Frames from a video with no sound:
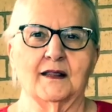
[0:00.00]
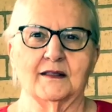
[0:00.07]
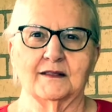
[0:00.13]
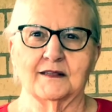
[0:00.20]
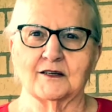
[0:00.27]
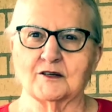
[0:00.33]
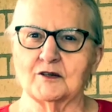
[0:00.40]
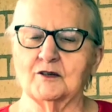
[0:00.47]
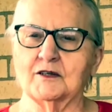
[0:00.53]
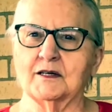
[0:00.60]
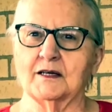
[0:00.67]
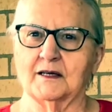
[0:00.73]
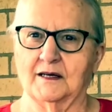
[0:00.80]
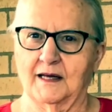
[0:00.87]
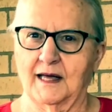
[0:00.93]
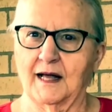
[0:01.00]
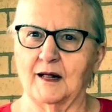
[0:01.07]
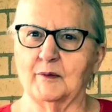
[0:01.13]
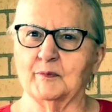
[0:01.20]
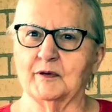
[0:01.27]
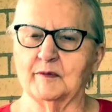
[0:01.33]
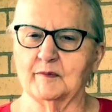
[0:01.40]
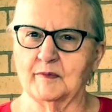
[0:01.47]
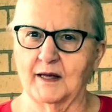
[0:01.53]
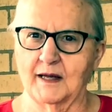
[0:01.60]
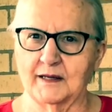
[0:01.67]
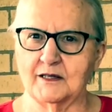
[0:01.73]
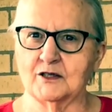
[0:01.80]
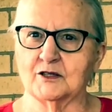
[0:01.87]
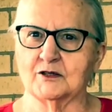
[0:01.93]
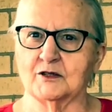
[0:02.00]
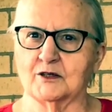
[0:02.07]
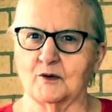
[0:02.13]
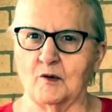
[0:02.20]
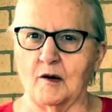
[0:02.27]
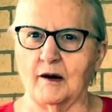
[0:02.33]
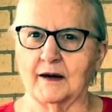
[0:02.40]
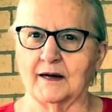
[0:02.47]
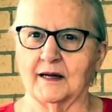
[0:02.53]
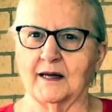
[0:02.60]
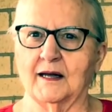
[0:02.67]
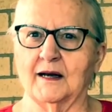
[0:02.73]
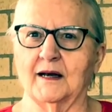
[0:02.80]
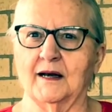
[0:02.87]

They're going to help him, and he's going to walk again.